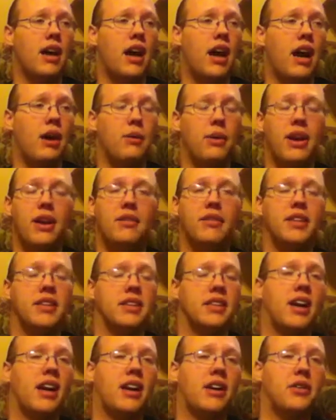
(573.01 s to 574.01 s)
I would have an
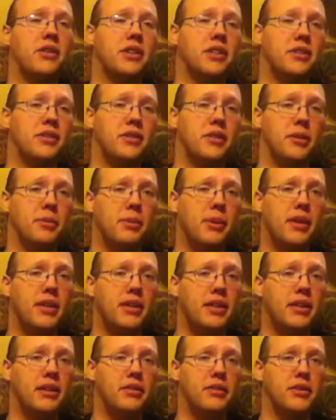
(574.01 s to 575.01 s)
entirely different
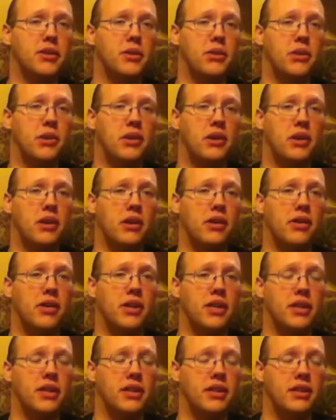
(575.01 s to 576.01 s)
opinion of Sword Art
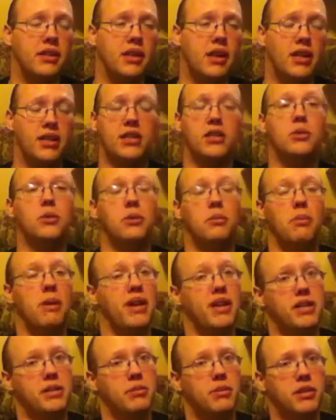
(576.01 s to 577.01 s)
Online. I still wouldn't
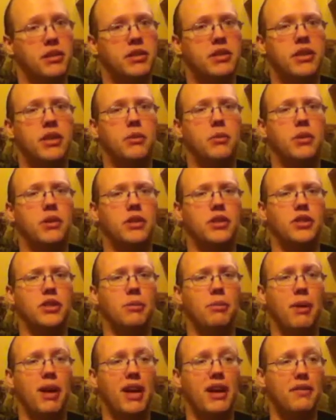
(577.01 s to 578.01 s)
pay as much as they want you to
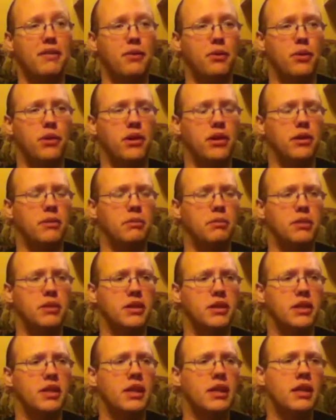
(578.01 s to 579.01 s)
pay for it,
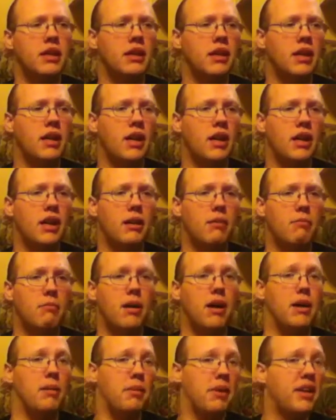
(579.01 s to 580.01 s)
but
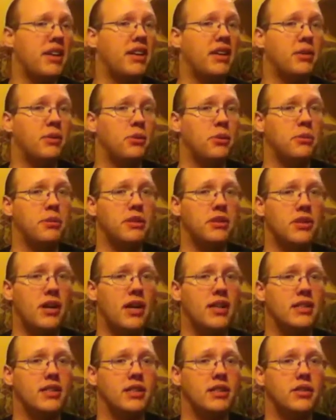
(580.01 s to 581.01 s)
my opinion would be
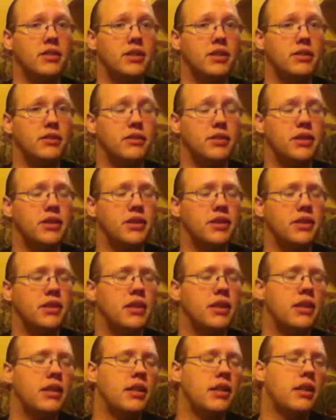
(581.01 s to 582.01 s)
drastically different.
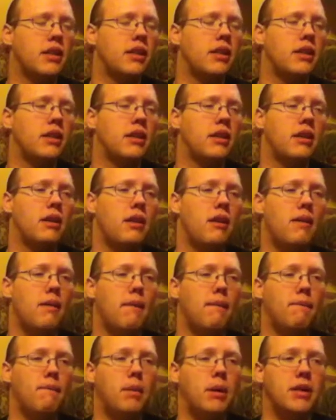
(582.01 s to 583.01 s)

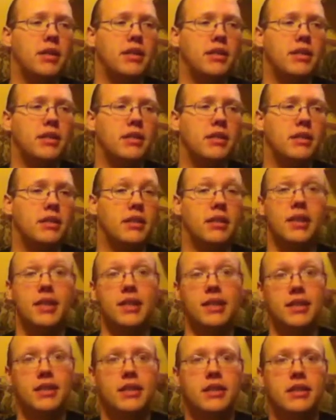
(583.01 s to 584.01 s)
But they
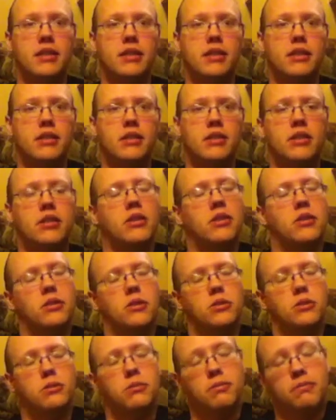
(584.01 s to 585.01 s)
didn't,
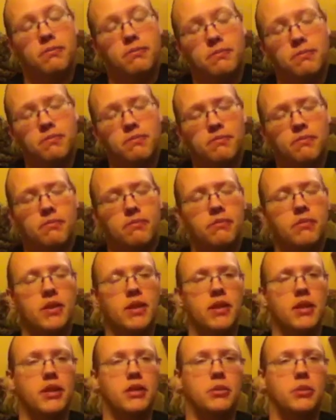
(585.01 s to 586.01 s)
so
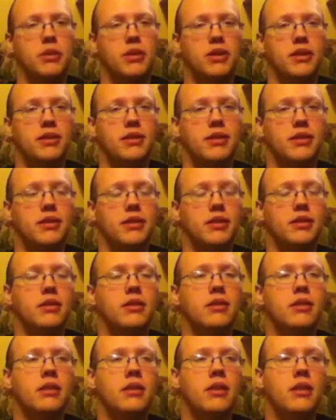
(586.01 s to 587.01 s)
it is what it
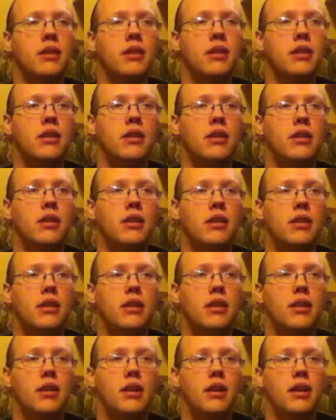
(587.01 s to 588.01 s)
is.
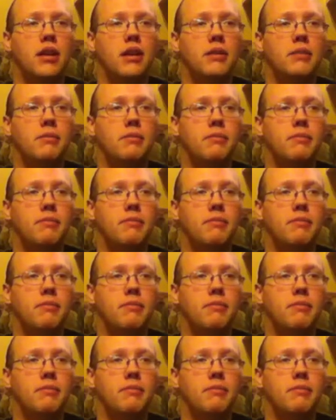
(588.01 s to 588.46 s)
The